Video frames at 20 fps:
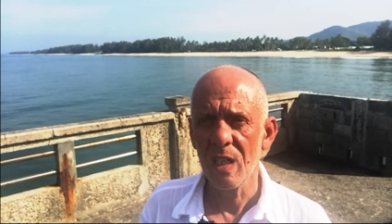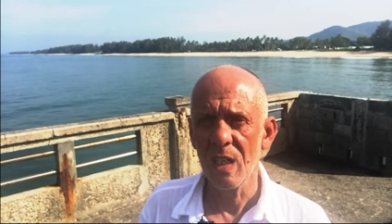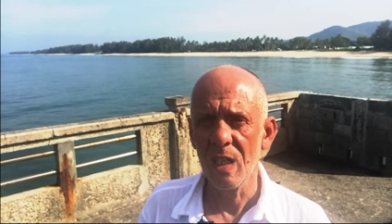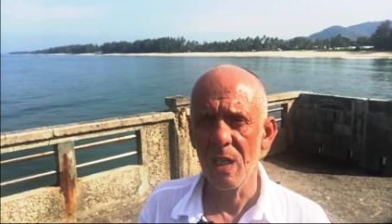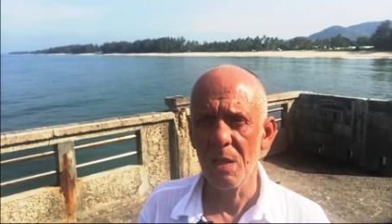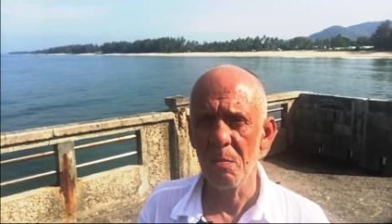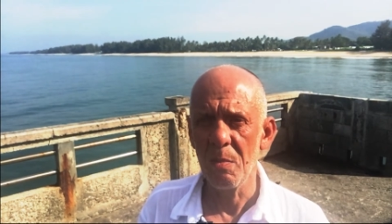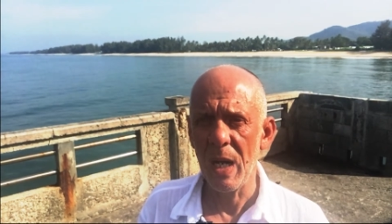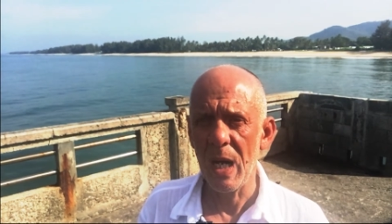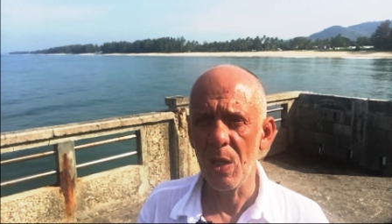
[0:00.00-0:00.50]

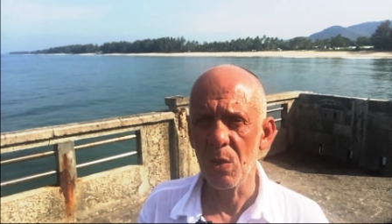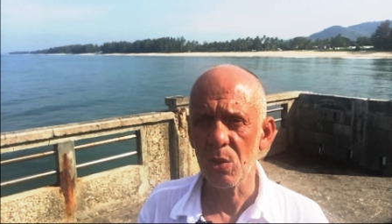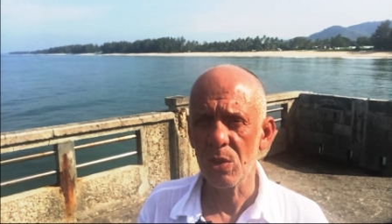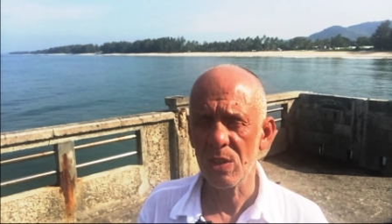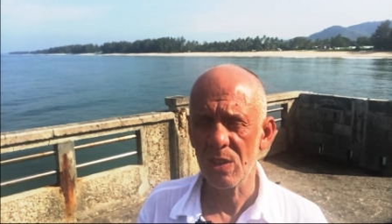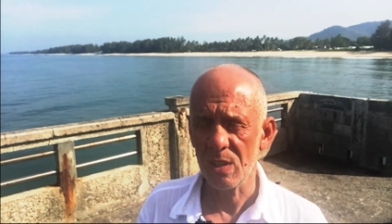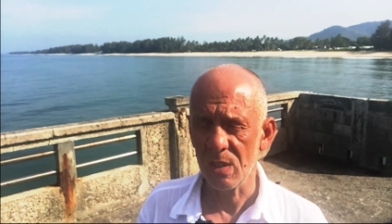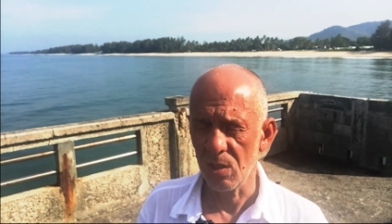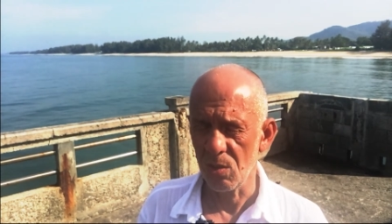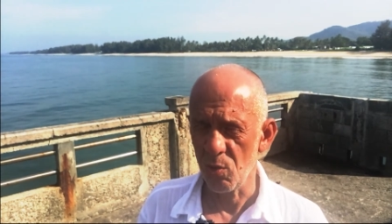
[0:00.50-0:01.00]
about
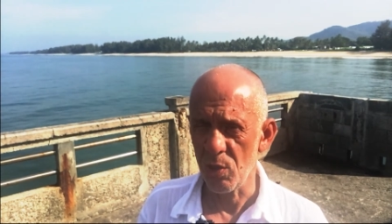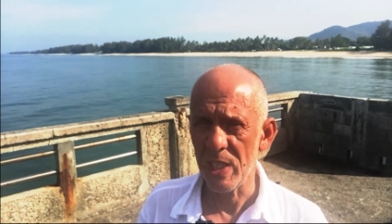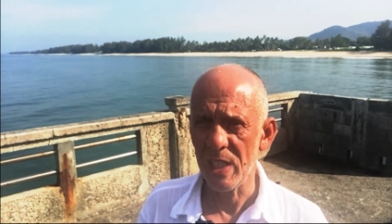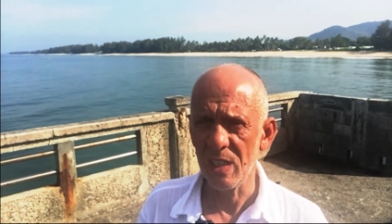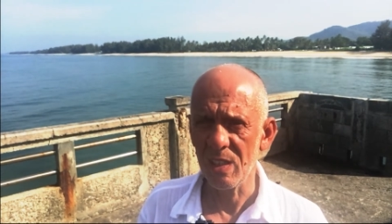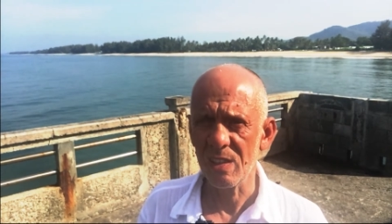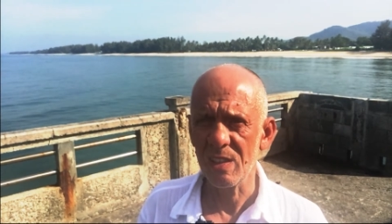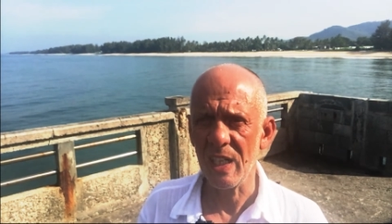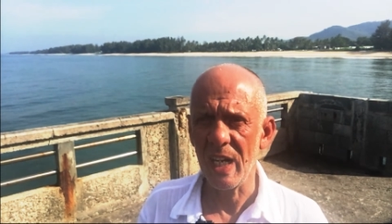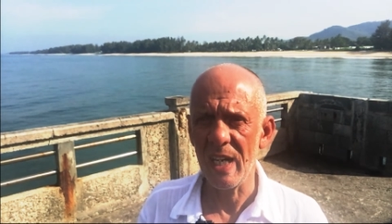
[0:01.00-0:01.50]

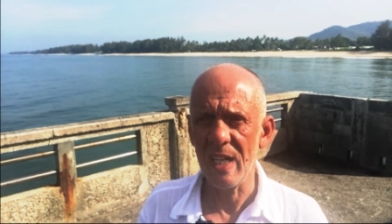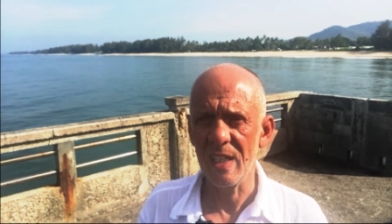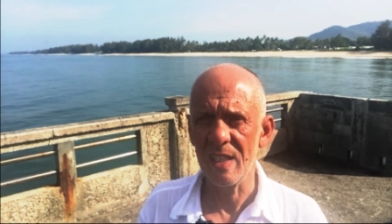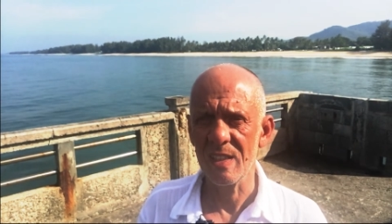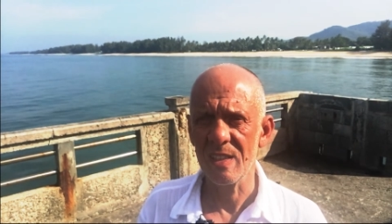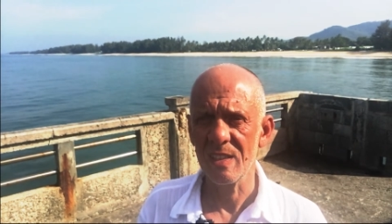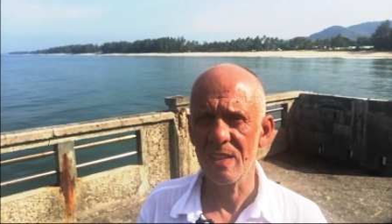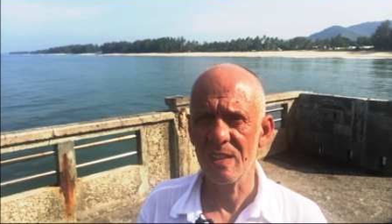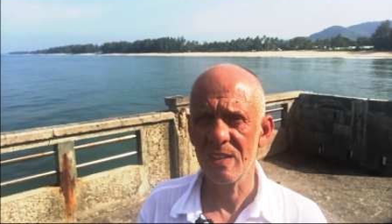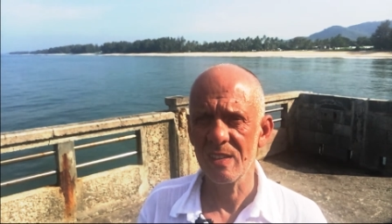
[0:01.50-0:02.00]
real
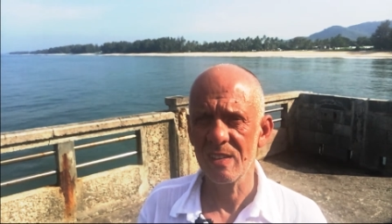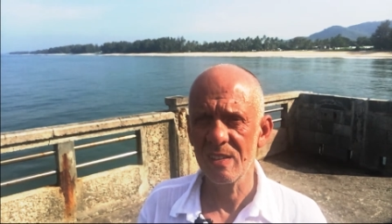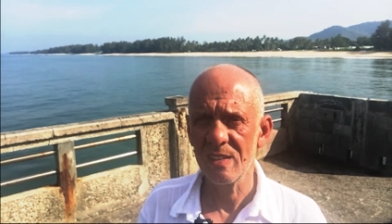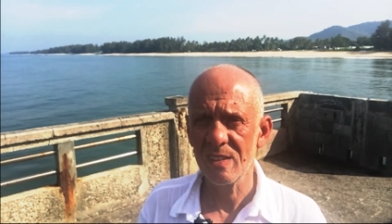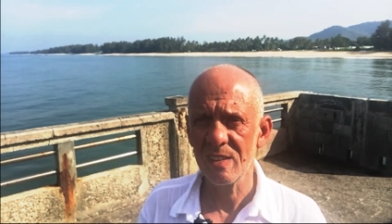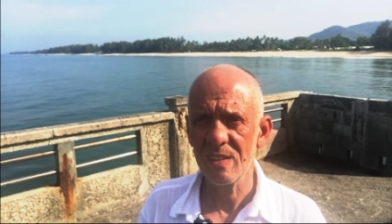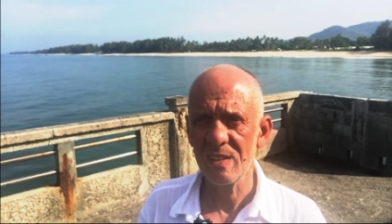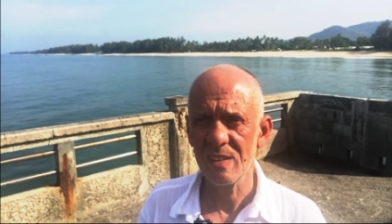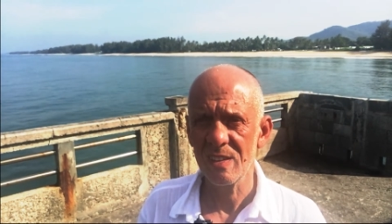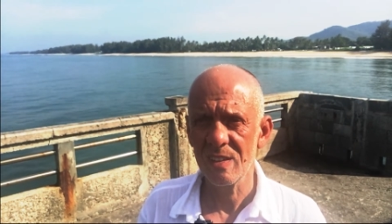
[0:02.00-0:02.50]
Thailand.
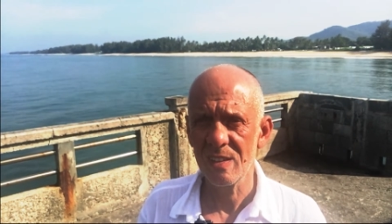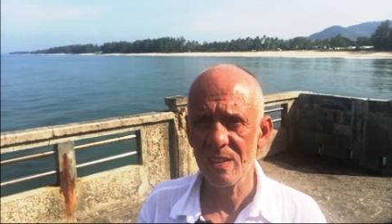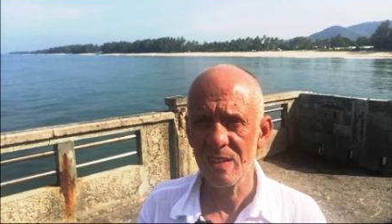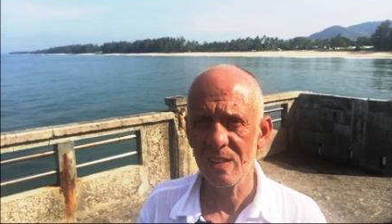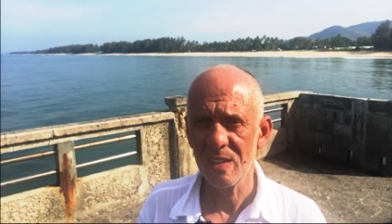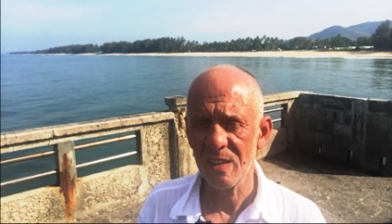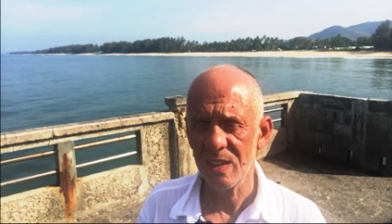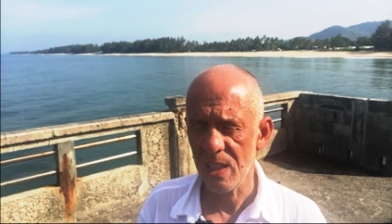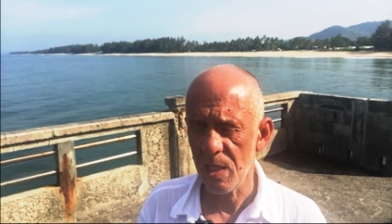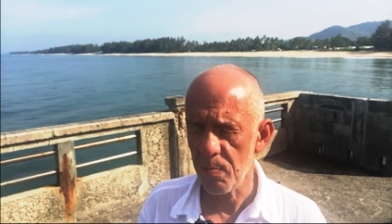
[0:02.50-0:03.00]

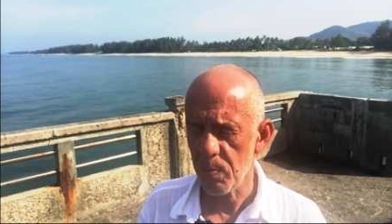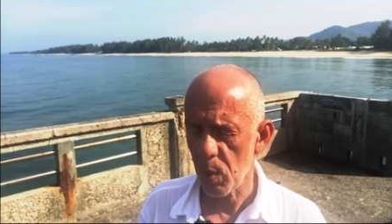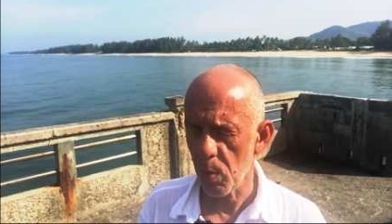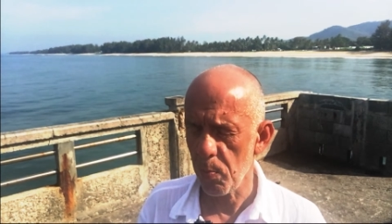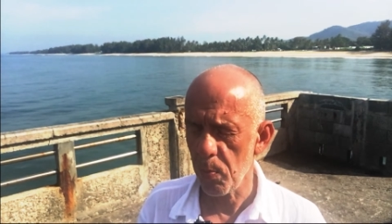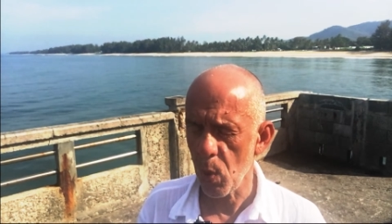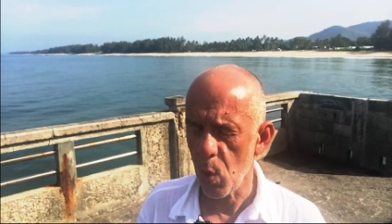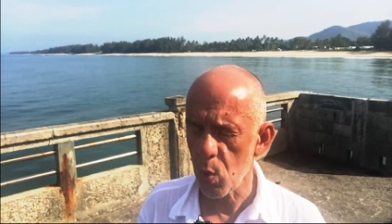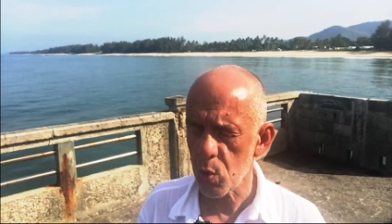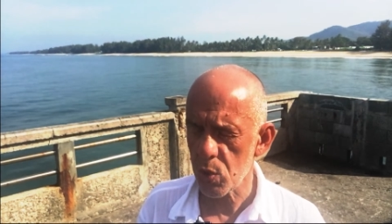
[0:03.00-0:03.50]
He
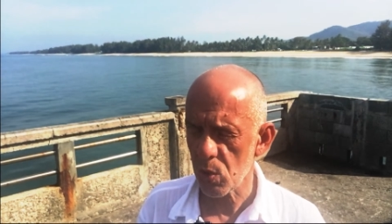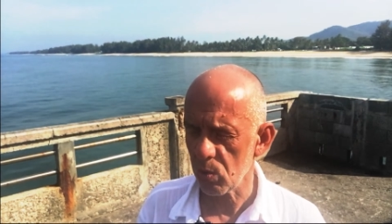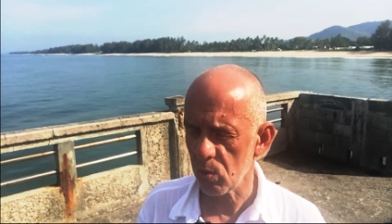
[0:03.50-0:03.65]
proposed